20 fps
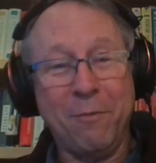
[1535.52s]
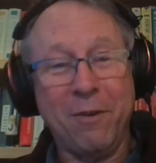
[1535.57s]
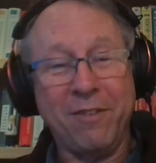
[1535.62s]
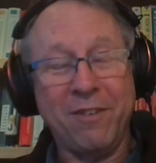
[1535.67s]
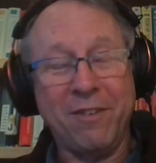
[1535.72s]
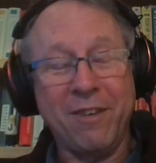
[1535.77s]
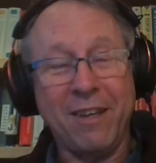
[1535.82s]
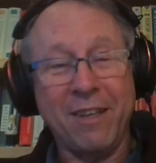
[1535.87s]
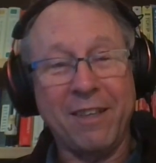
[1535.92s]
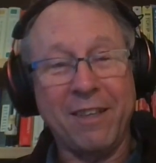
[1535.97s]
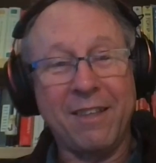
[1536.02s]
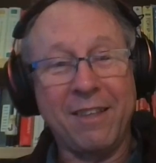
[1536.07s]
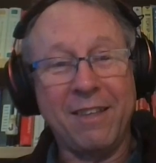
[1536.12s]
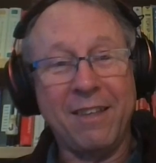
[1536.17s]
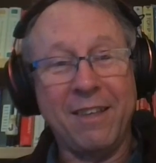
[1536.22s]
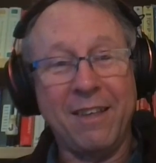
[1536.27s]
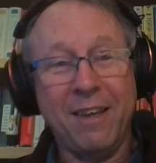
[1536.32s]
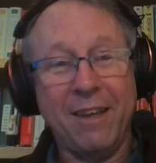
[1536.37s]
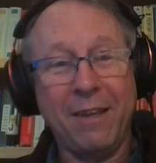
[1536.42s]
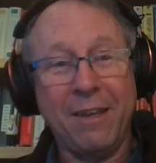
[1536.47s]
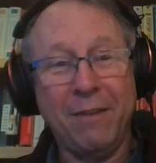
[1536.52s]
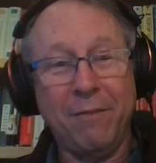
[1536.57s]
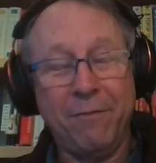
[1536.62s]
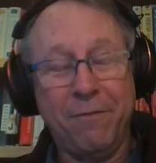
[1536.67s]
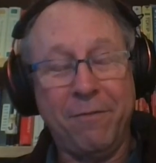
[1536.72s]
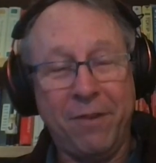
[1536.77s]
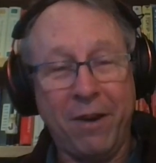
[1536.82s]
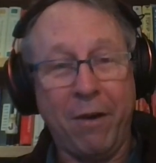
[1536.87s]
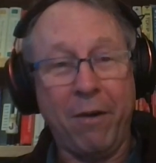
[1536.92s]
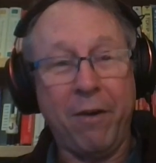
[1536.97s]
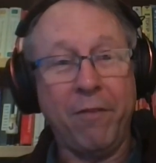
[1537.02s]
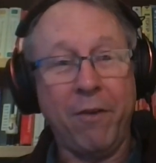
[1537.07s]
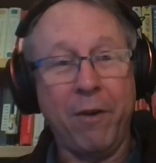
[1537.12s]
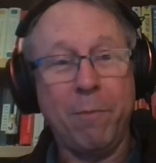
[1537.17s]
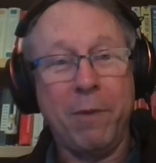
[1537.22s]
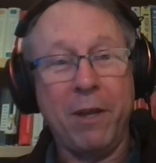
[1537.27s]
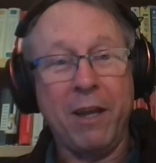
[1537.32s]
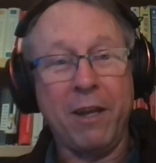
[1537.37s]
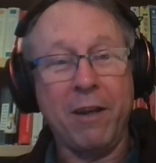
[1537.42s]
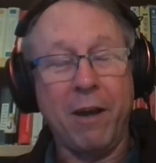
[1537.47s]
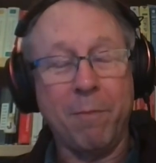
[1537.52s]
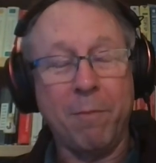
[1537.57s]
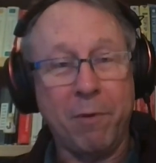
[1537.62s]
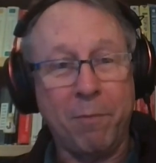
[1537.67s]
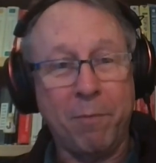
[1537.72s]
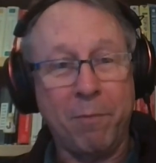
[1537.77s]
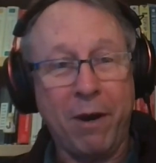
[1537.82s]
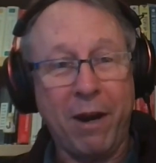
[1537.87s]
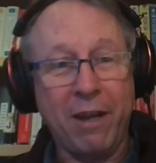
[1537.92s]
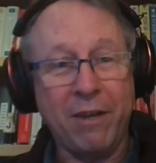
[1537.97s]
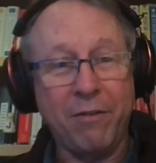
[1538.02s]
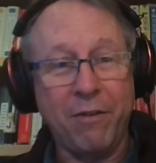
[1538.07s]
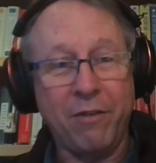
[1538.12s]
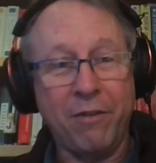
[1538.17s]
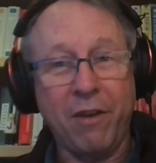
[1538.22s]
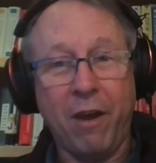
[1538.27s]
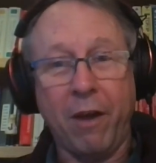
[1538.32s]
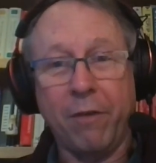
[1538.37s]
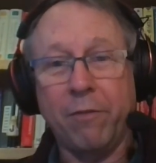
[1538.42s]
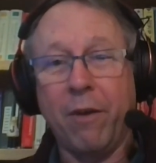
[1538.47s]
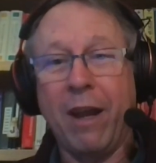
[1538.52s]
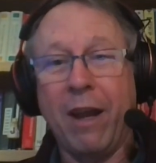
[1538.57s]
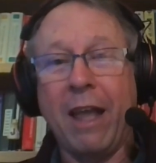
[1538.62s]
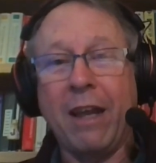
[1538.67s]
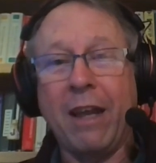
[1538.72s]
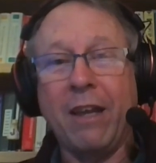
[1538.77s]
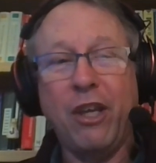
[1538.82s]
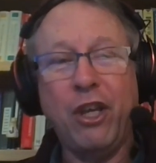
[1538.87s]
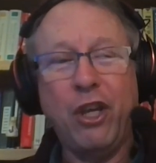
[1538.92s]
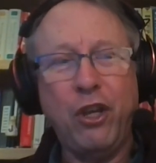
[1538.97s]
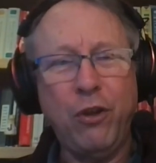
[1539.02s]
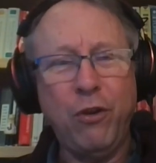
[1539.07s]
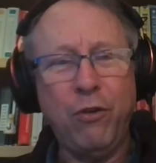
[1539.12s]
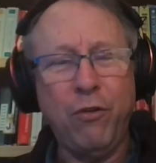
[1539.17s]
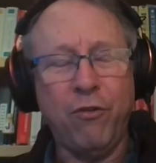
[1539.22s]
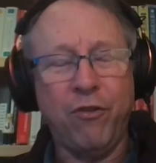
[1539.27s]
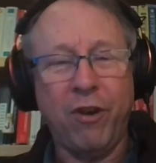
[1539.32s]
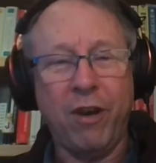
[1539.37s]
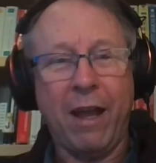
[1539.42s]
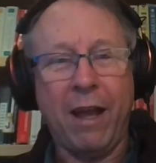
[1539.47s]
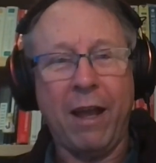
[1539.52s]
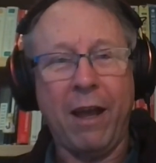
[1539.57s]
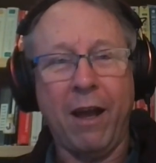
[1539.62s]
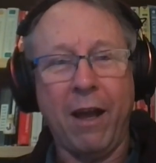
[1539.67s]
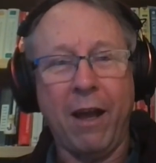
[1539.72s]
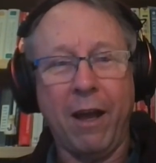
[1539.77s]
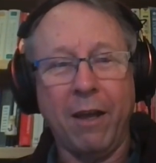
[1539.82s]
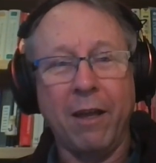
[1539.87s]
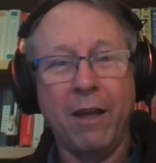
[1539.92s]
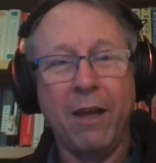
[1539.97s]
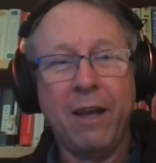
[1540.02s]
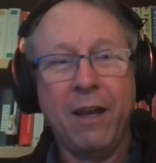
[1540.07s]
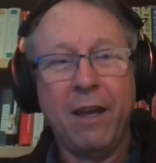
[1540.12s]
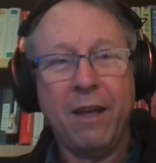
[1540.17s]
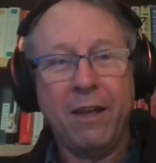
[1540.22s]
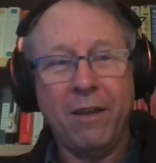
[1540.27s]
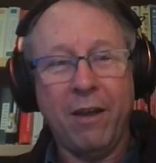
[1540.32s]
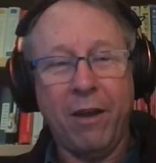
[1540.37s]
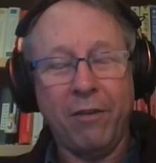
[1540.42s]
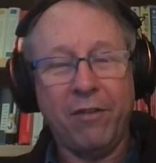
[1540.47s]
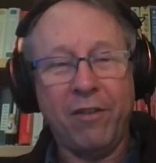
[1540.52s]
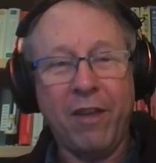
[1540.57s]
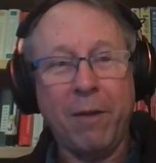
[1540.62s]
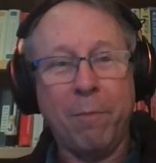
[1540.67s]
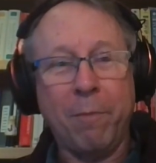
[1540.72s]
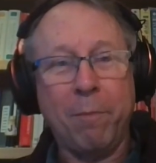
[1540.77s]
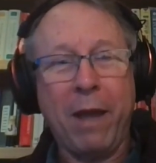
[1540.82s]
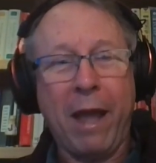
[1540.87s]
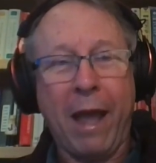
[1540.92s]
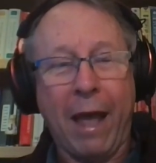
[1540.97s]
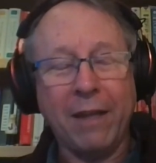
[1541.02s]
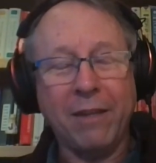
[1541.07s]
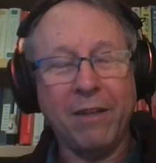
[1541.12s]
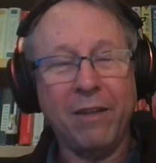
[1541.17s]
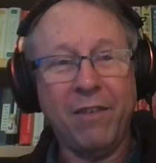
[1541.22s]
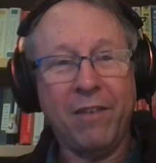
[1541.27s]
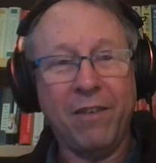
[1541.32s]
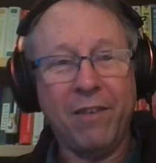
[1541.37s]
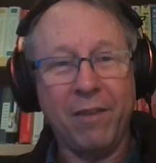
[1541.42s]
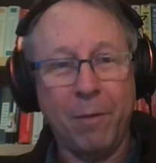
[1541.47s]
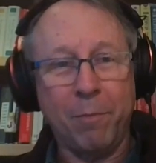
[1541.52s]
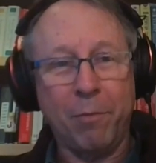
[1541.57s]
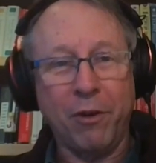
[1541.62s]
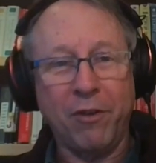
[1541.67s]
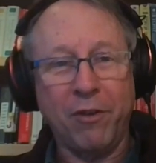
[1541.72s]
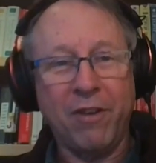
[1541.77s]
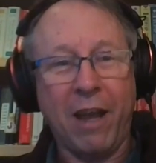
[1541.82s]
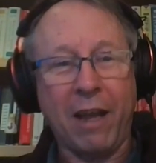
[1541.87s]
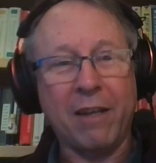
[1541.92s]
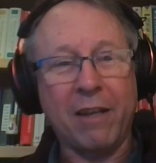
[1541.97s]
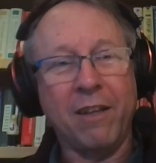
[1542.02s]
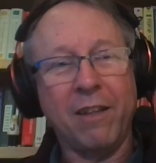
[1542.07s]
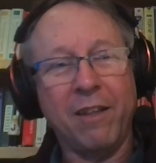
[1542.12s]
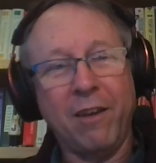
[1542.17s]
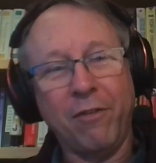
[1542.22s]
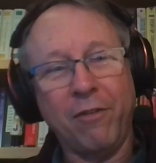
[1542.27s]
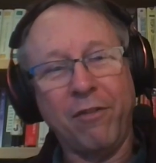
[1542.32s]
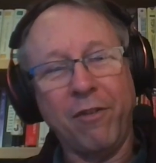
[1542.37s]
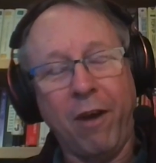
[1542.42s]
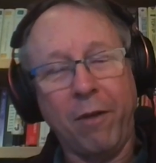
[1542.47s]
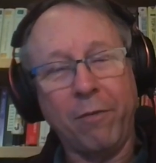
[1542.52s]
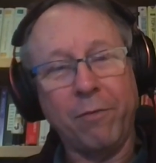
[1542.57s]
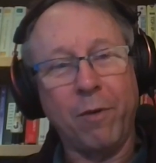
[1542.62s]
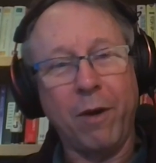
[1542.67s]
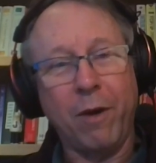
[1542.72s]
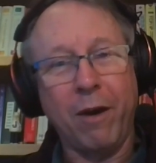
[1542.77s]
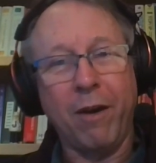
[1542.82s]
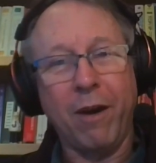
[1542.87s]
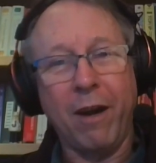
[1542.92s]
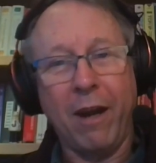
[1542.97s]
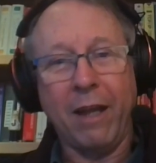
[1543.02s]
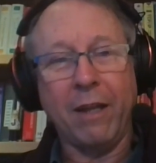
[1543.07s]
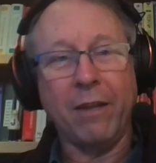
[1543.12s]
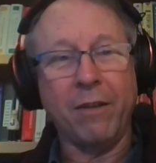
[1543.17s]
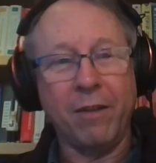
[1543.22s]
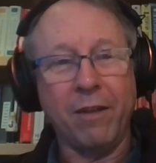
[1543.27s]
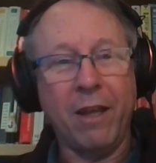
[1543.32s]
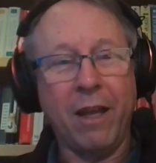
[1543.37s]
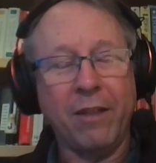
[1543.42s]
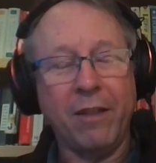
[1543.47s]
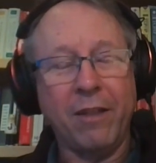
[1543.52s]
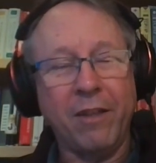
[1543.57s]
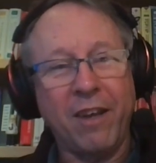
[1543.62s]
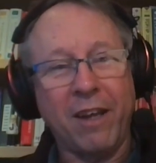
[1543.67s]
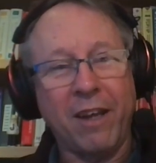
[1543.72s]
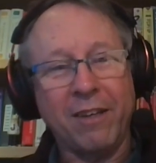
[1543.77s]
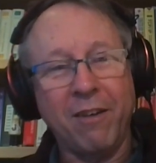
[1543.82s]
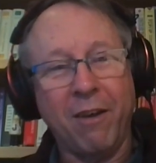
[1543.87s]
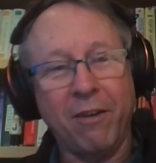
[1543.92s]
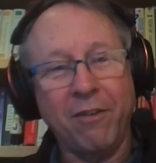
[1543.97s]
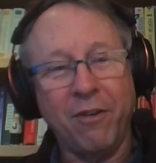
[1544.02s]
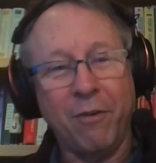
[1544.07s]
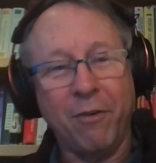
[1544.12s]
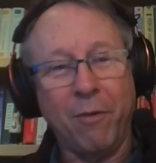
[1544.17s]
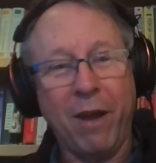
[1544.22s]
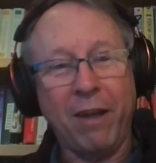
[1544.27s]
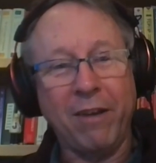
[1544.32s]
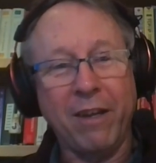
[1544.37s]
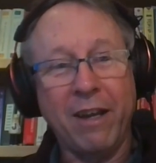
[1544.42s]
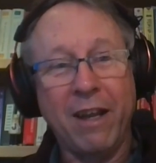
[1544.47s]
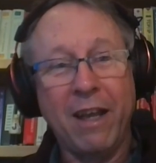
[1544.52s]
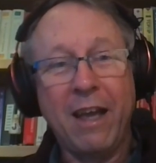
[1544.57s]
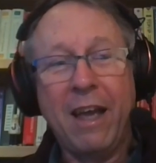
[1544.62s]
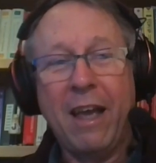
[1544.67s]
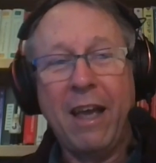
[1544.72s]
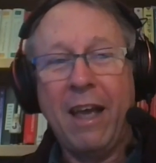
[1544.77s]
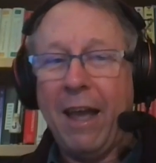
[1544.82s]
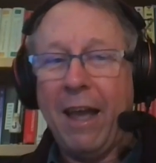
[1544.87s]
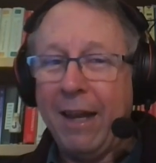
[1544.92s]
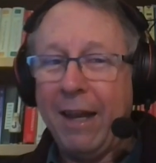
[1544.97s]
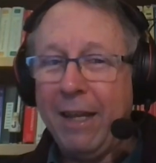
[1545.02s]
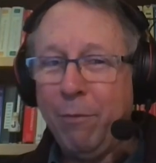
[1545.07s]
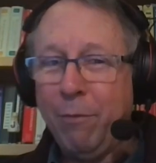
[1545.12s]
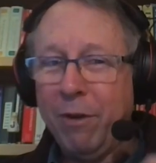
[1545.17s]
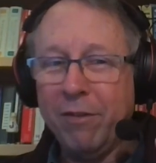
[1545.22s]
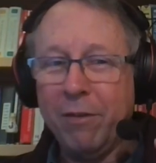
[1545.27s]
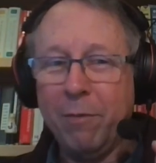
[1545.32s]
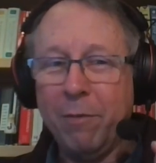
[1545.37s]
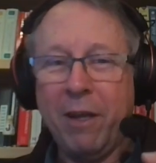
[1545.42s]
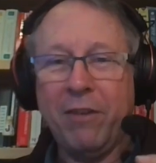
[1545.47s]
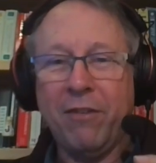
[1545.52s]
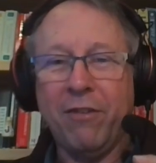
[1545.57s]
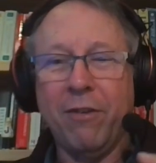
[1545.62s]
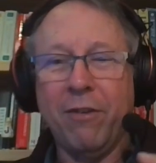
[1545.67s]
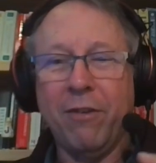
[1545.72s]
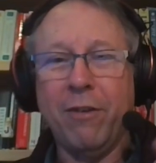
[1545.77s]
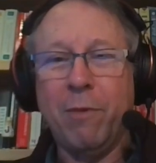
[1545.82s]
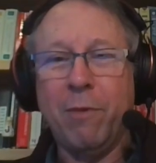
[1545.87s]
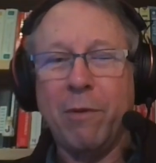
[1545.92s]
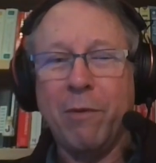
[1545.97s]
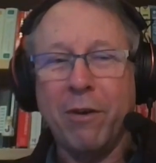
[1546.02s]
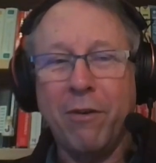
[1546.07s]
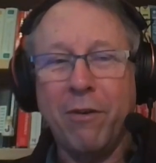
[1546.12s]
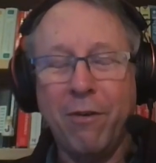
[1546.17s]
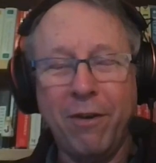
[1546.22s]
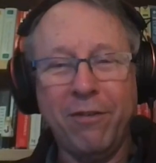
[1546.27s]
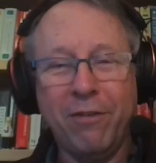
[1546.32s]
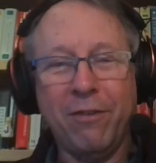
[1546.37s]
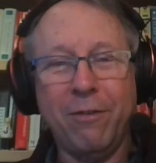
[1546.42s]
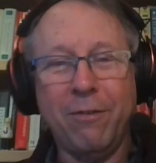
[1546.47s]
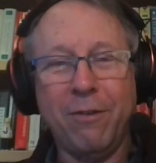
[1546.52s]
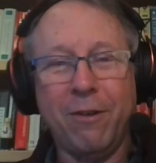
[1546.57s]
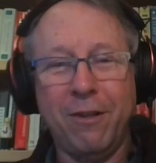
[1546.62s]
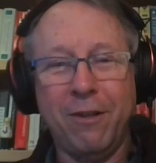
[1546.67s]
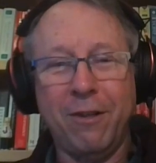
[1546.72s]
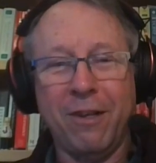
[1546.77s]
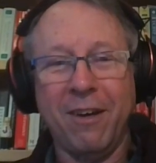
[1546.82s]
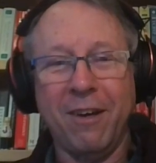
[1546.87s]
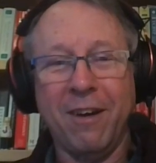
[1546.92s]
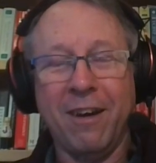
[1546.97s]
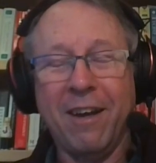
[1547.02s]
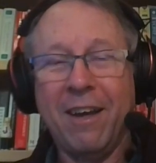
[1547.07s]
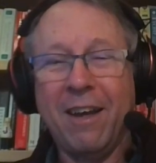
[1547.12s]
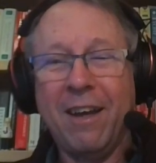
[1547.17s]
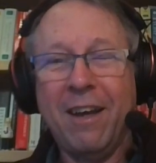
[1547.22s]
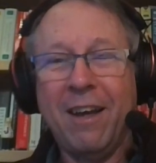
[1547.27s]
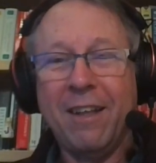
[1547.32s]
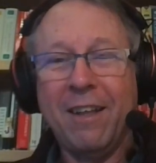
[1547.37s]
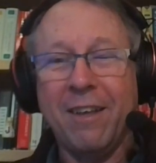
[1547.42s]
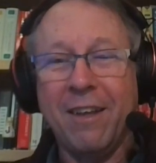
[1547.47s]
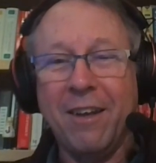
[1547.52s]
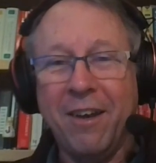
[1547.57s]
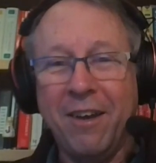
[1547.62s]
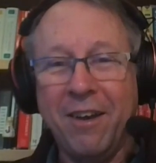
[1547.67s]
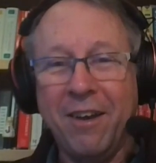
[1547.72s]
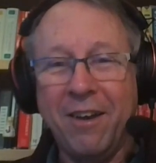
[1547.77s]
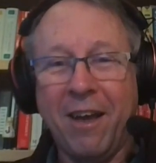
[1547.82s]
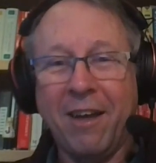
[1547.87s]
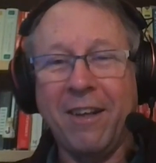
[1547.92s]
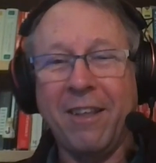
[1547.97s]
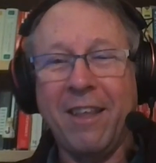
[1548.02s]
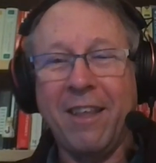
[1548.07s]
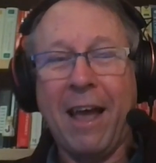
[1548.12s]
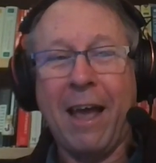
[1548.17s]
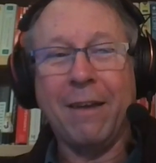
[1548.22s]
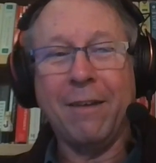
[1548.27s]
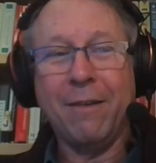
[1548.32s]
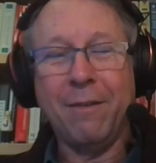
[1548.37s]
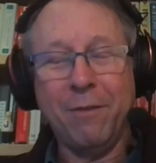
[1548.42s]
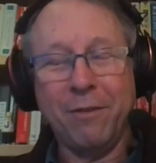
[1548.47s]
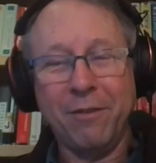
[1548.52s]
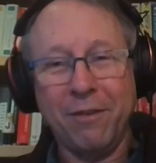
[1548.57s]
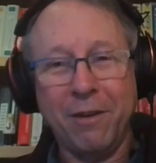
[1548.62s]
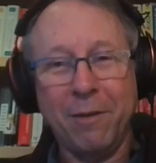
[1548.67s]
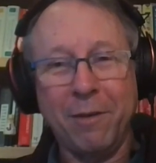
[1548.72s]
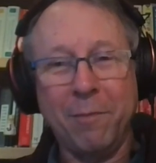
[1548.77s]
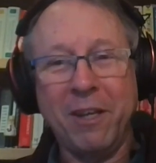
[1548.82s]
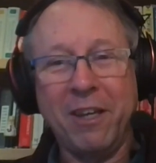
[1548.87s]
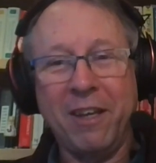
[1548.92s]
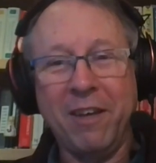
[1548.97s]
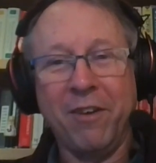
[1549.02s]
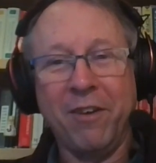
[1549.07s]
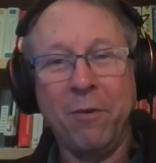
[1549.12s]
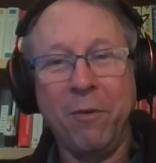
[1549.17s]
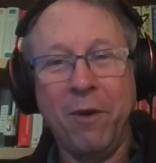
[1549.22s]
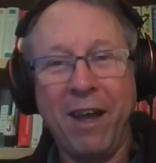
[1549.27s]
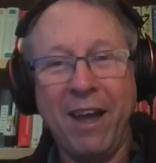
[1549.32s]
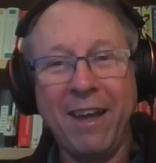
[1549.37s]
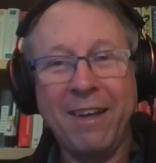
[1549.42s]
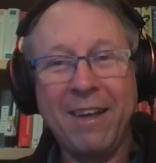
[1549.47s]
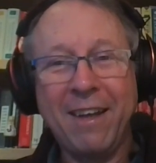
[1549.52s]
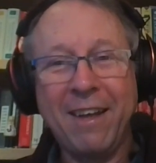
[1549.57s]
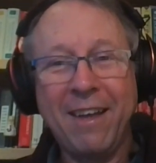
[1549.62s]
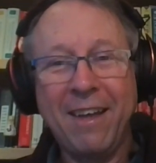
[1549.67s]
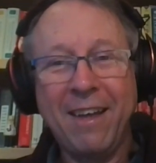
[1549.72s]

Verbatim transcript: was a very, very big on proprietary software, had huge uh, set of patents that protected their software and, and the technology around it. And he wanted to make sure that we were crystal clear that none of that was going to be given away.